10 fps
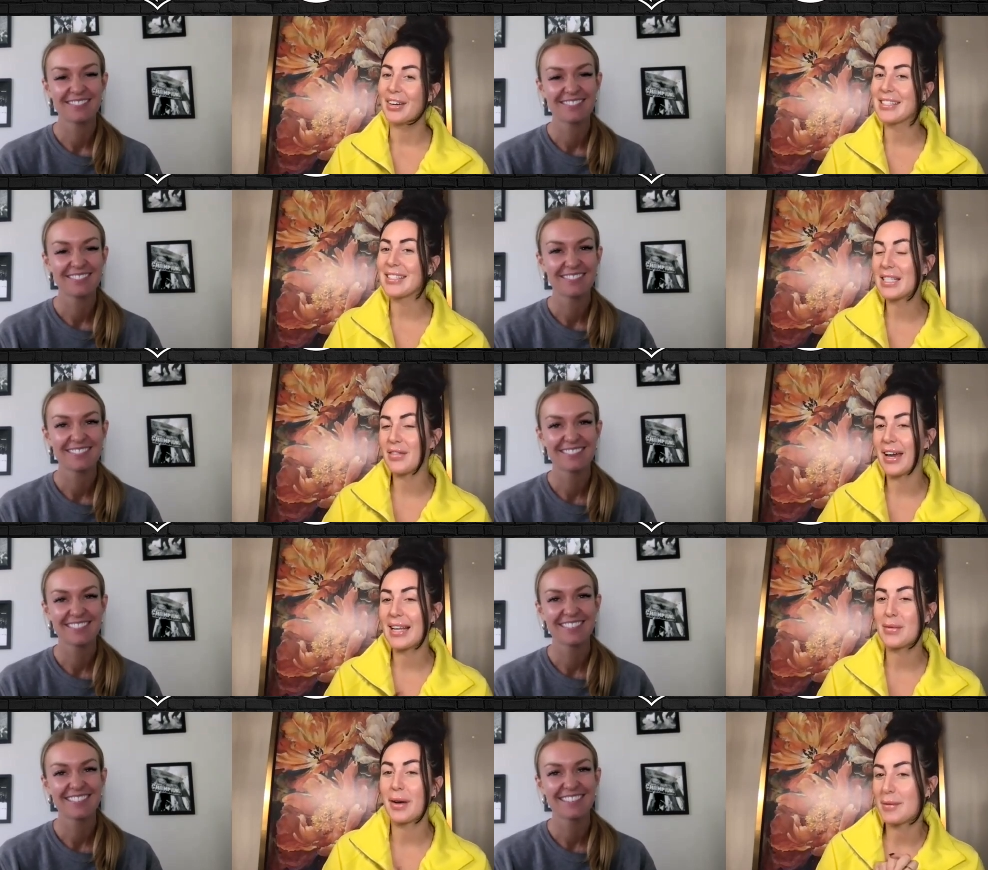Speaker 1: Grizzlies
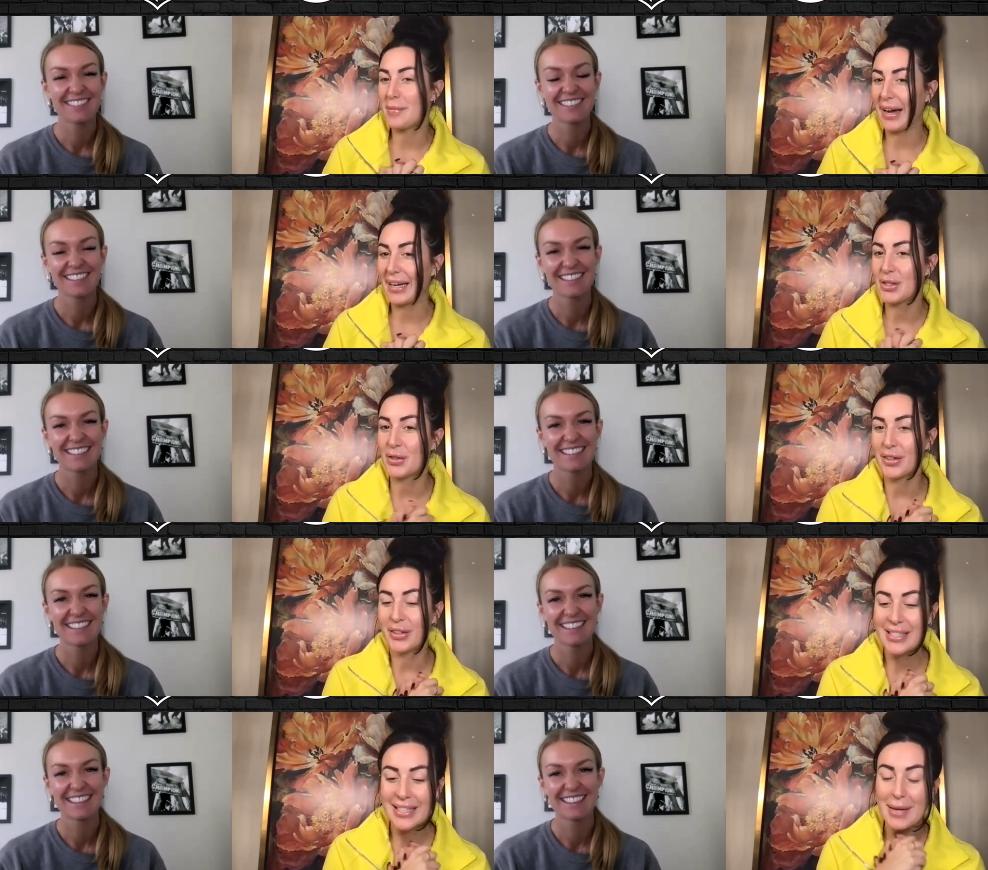fans, welcome back into another
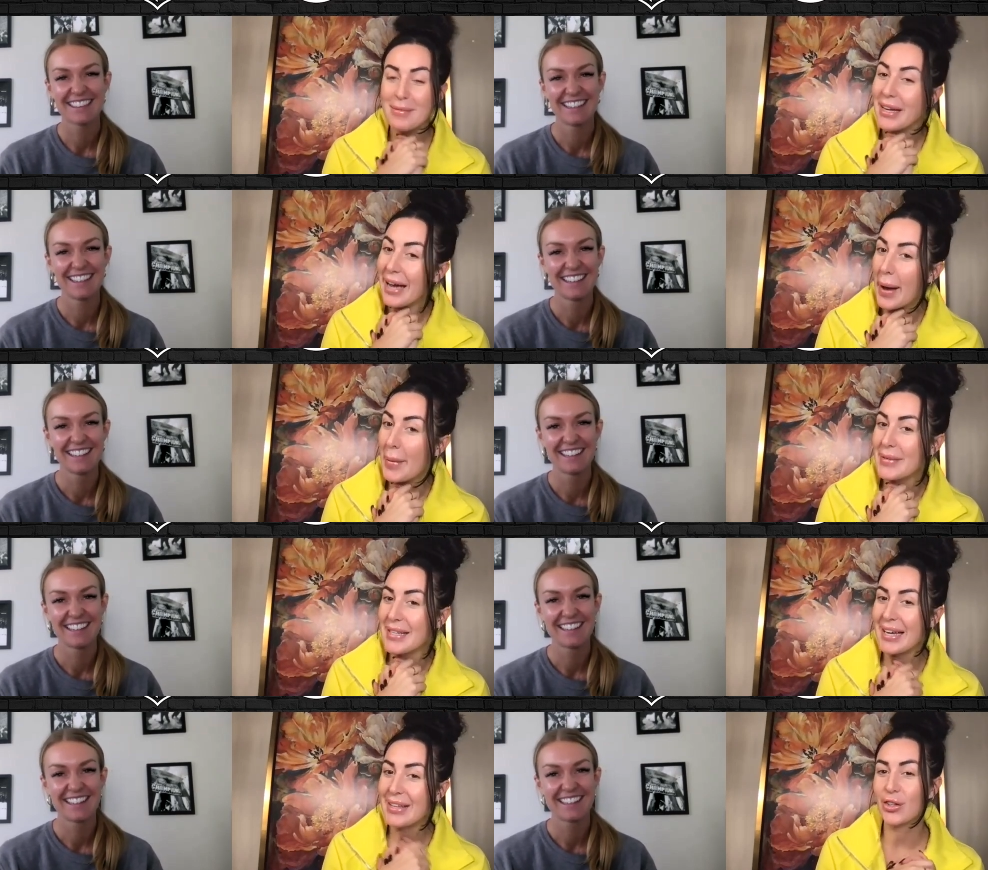Grizz Game Day
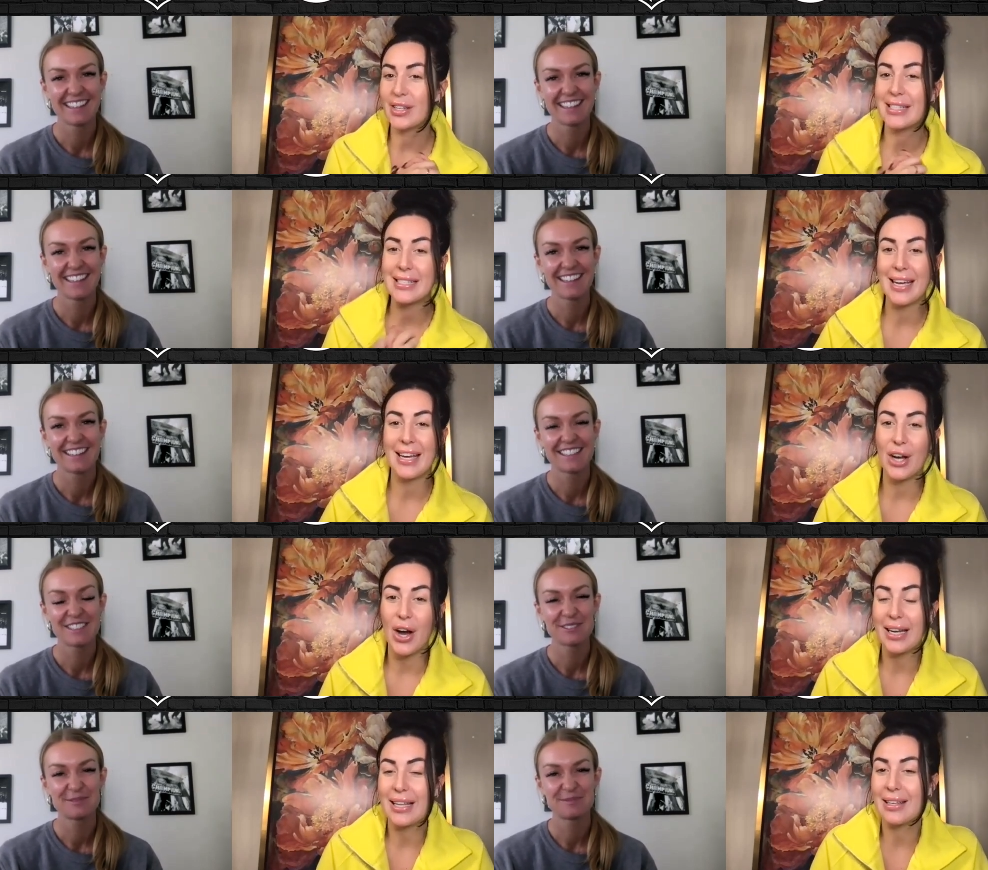update. The Grizzlies taking
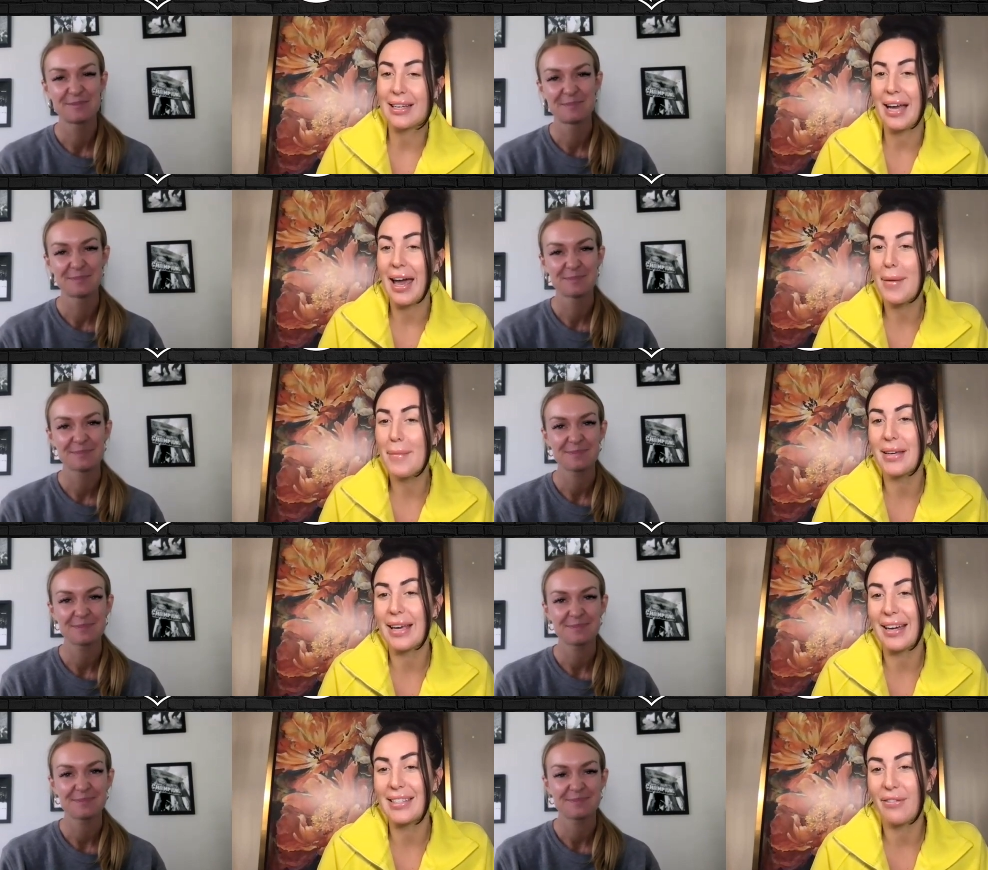on the
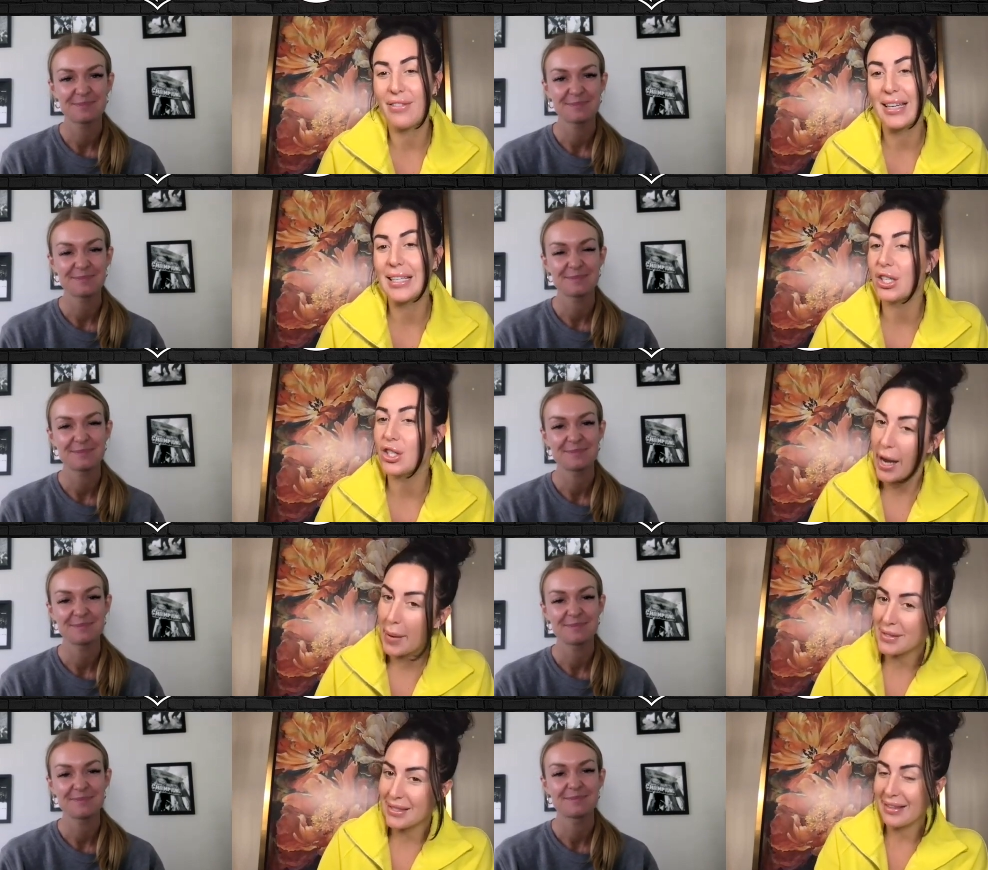NBA defending
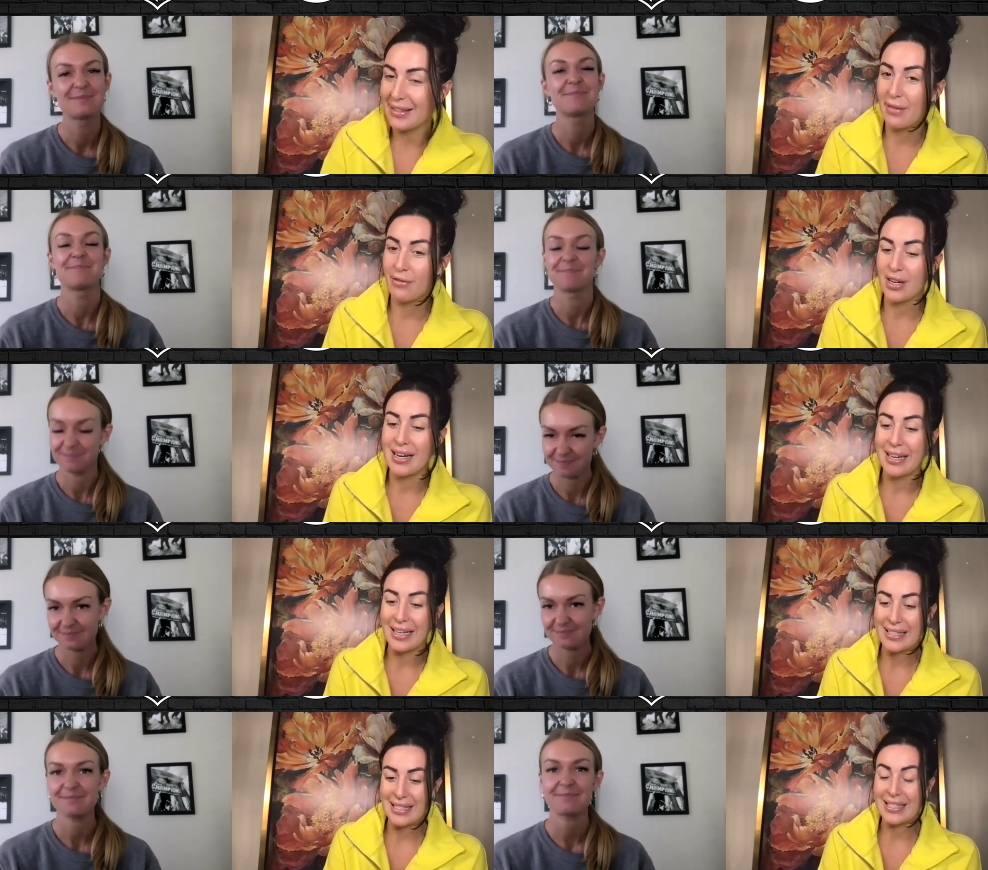champs today, the Denver
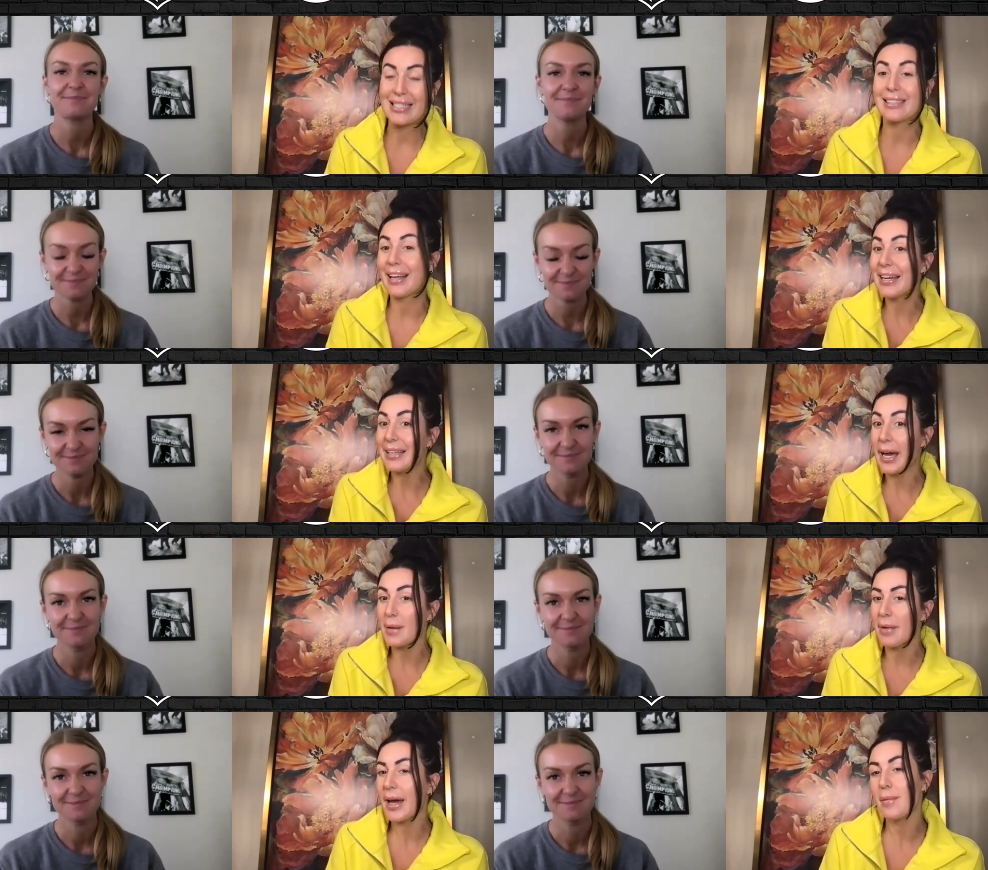Nuggets. This is a late
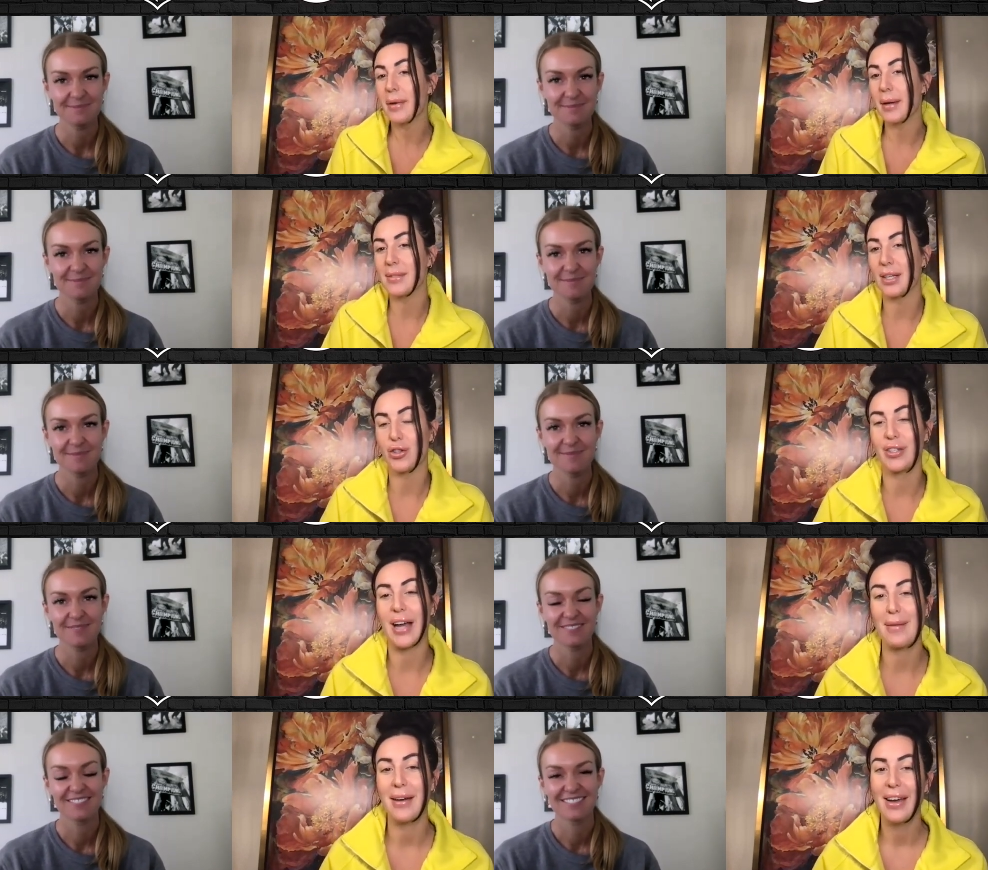game, 8 p.m. Central
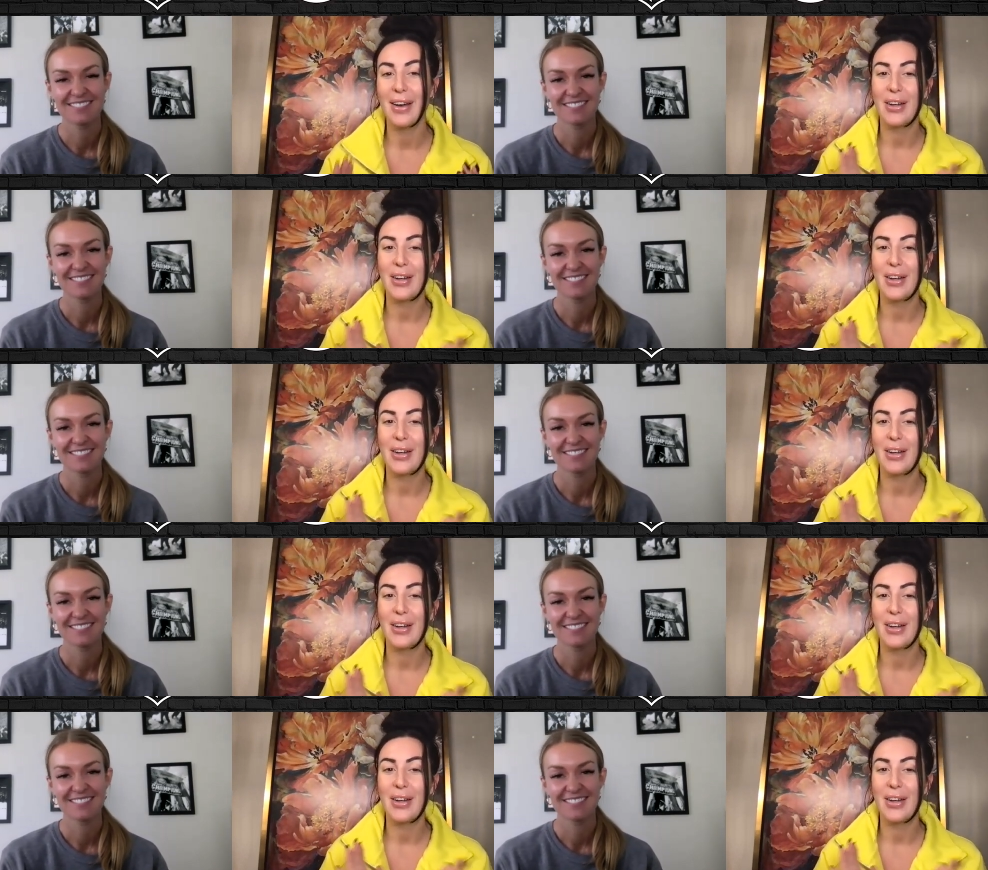Time.